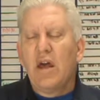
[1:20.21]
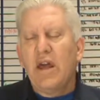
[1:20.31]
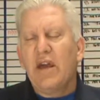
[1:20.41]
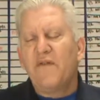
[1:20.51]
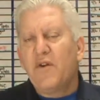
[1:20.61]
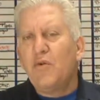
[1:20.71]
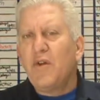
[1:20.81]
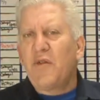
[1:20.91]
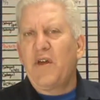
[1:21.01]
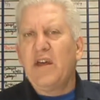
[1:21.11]
if you were
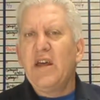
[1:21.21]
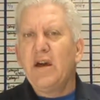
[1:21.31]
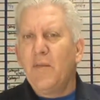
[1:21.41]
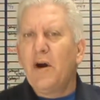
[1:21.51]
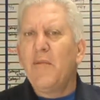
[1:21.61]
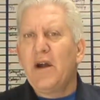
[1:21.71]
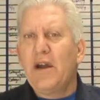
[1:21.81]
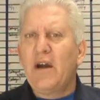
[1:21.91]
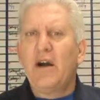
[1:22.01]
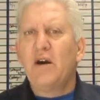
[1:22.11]
thinking about
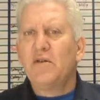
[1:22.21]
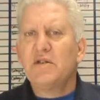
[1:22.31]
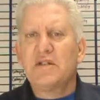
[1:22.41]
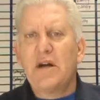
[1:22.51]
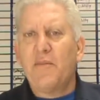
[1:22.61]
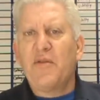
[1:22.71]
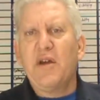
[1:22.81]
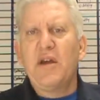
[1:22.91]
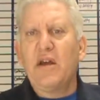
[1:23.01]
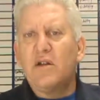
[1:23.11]
buying a house, stop
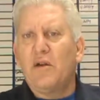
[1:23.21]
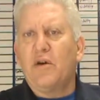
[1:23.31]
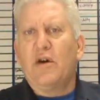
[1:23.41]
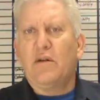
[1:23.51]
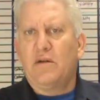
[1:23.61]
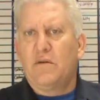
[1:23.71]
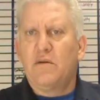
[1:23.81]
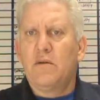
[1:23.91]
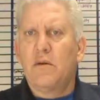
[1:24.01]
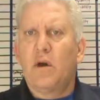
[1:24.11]
thinking, do it.
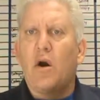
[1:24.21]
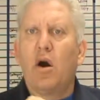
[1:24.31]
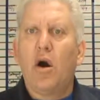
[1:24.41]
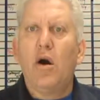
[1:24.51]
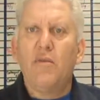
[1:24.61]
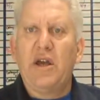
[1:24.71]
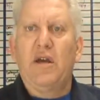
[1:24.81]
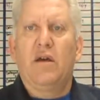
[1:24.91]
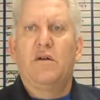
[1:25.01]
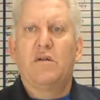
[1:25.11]
Call
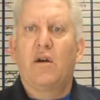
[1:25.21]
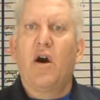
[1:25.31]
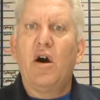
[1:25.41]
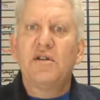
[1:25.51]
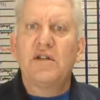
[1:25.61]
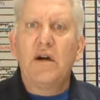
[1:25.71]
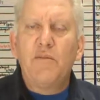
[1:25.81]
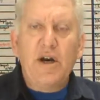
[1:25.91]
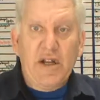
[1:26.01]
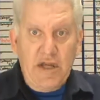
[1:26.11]
me, call
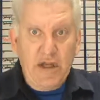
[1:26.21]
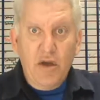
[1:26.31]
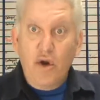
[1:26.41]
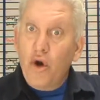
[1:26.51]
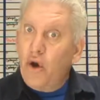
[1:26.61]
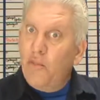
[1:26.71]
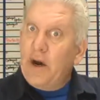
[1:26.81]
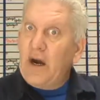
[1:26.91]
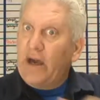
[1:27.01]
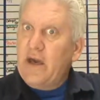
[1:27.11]
somebody, go
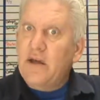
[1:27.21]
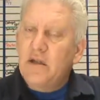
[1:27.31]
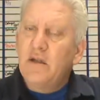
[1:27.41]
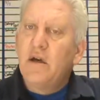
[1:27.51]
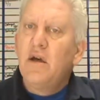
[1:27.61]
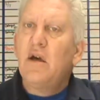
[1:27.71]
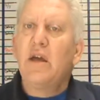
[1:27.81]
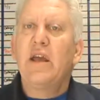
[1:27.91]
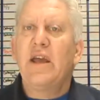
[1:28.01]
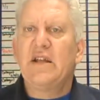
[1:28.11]
buy it.
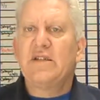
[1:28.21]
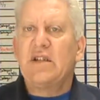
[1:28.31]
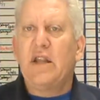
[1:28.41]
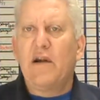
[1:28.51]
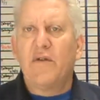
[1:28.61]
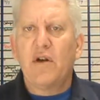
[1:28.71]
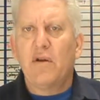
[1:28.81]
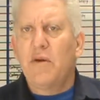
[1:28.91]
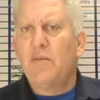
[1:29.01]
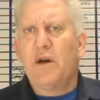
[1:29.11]
It's never going
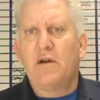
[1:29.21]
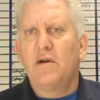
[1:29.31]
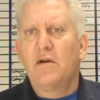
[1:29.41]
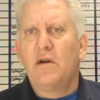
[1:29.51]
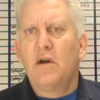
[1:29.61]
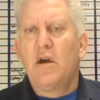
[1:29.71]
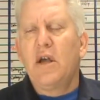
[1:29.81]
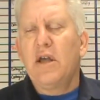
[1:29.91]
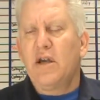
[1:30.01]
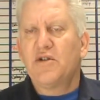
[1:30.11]
to be better.
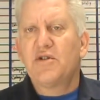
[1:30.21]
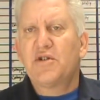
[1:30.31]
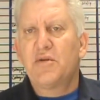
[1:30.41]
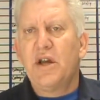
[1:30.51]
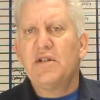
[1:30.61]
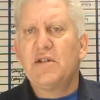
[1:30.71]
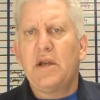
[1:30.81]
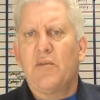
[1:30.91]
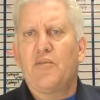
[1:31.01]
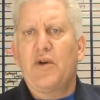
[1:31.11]
Interest rates
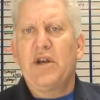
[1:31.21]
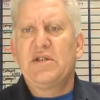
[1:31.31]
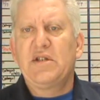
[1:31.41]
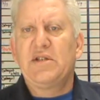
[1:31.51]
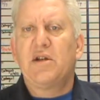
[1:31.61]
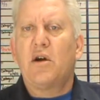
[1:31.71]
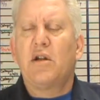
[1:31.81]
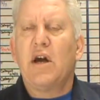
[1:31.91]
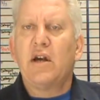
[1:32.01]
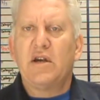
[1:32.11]
and prices are
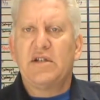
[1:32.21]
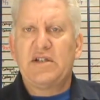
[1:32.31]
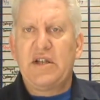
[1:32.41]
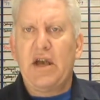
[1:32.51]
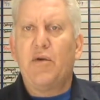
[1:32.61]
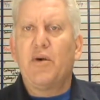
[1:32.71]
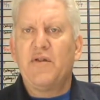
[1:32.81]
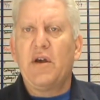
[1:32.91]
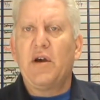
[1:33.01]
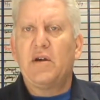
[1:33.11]
not going to stay
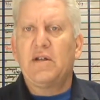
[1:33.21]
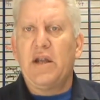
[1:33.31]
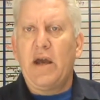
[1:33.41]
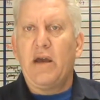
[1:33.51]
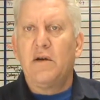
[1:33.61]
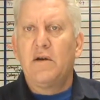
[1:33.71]
what they are today.